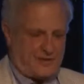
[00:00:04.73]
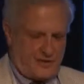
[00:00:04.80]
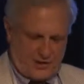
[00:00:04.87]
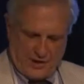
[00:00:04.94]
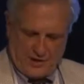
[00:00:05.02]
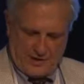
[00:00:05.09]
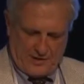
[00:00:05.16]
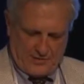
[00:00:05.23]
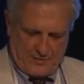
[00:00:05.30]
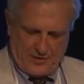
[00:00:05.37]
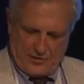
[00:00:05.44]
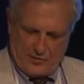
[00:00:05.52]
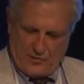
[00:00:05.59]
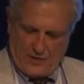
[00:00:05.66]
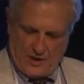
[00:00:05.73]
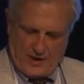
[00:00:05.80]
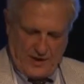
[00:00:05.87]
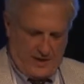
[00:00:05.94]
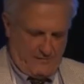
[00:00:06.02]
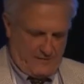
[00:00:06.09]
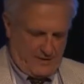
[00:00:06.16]
The Chinese really do not
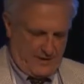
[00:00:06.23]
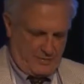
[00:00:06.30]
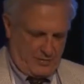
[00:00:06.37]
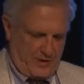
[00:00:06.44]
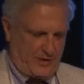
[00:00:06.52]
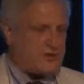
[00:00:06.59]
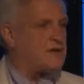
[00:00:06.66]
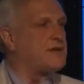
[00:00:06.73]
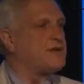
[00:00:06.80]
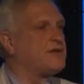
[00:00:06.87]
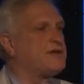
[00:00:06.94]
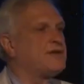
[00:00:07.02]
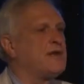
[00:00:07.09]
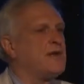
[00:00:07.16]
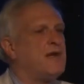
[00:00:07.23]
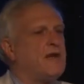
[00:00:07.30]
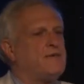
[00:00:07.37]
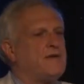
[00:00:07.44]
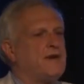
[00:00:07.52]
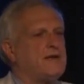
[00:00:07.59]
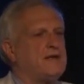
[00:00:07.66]
have any prejudices.
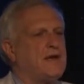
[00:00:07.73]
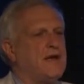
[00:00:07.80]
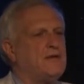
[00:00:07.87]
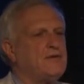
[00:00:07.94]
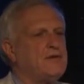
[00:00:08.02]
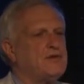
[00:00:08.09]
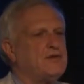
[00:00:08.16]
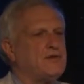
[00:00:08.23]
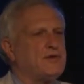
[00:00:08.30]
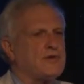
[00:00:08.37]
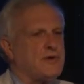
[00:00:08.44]
In fact, they have a Jewish